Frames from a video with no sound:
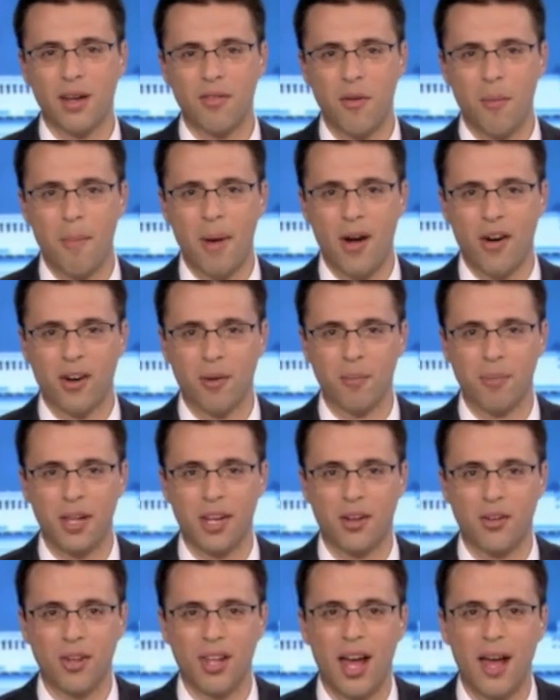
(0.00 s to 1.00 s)
of American
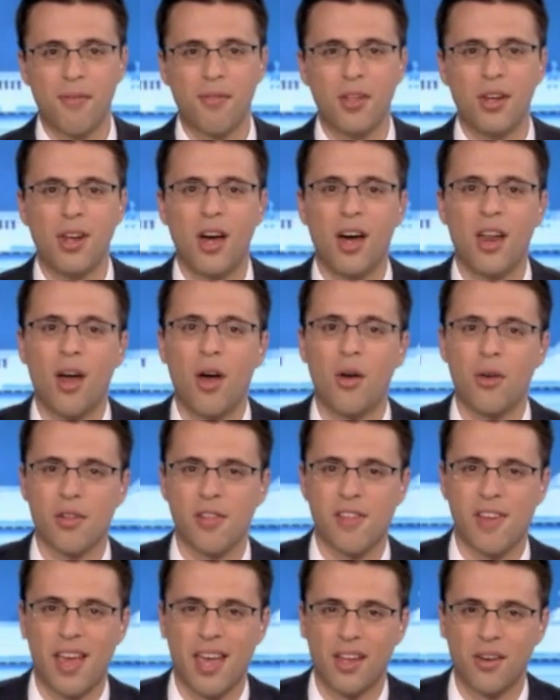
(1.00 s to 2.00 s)
political life that not all
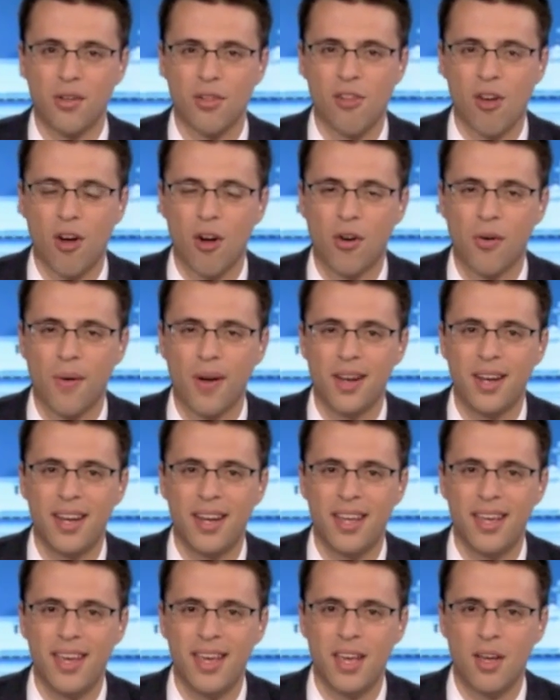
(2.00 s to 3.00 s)
scandals are
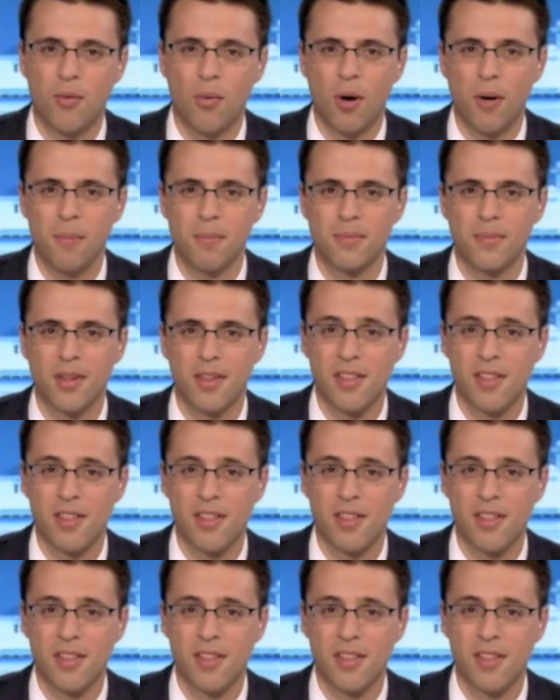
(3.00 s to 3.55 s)
created equal.